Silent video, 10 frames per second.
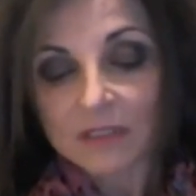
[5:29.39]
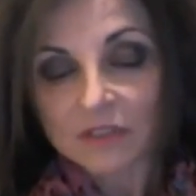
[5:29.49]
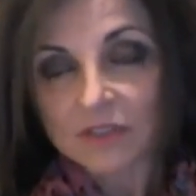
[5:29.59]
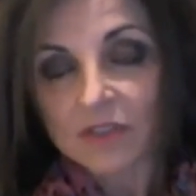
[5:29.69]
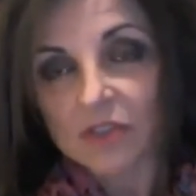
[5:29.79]

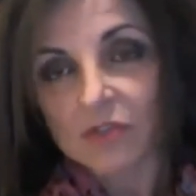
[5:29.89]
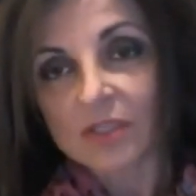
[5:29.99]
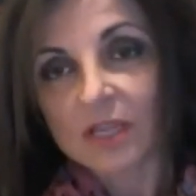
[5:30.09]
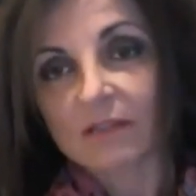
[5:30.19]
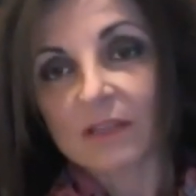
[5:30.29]
just as you
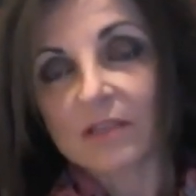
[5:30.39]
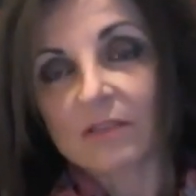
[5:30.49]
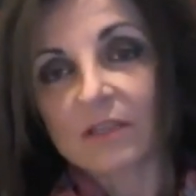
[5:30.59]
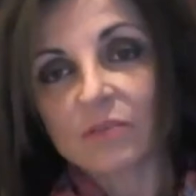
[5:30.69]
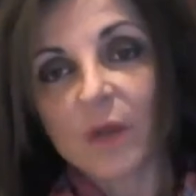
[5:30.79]
said,
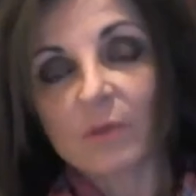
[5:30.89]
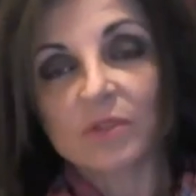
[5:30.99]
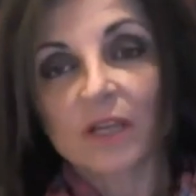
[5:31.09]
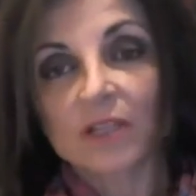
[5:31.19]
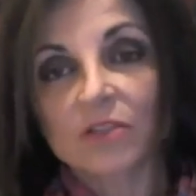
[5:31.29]
these
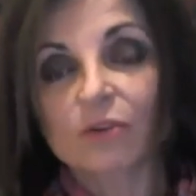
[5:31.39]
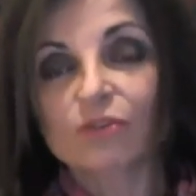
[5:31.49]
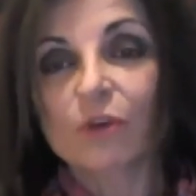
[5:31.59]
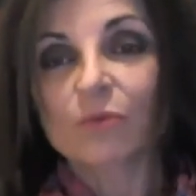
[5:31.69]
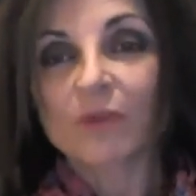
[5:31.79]
websites
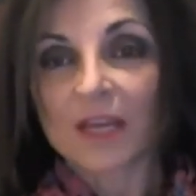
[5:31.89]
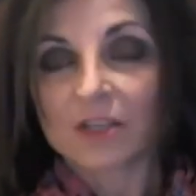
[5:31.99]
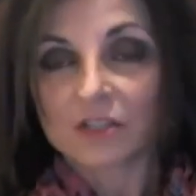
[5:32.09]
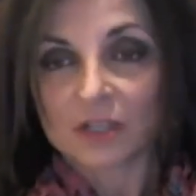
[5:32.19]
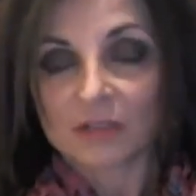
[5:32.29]
are
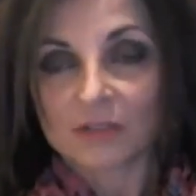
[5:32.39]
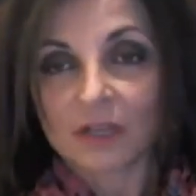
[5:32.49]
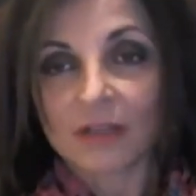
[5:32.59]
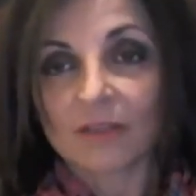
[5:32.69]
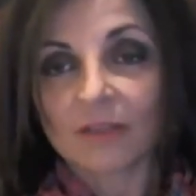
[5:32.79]
donations,
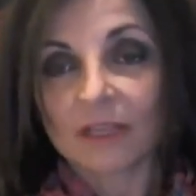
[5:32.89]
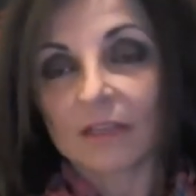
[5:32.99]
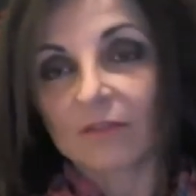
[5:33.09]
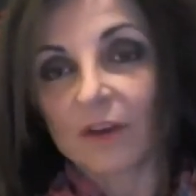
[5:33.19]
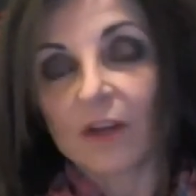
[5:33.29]
and I think
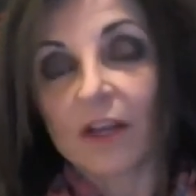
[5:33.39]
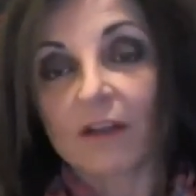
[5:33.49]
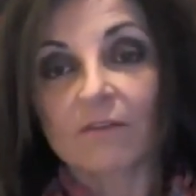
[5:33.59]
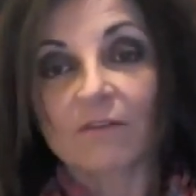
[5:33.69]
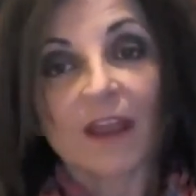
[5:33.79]
it's very
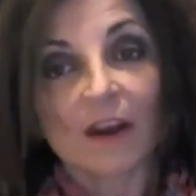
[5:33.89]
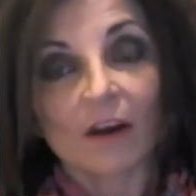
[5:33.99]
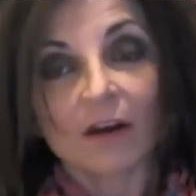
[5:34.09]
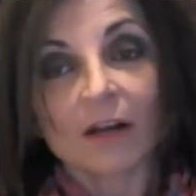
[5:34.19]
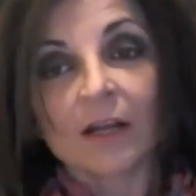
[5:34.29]

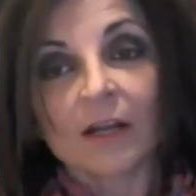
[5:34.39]
unfair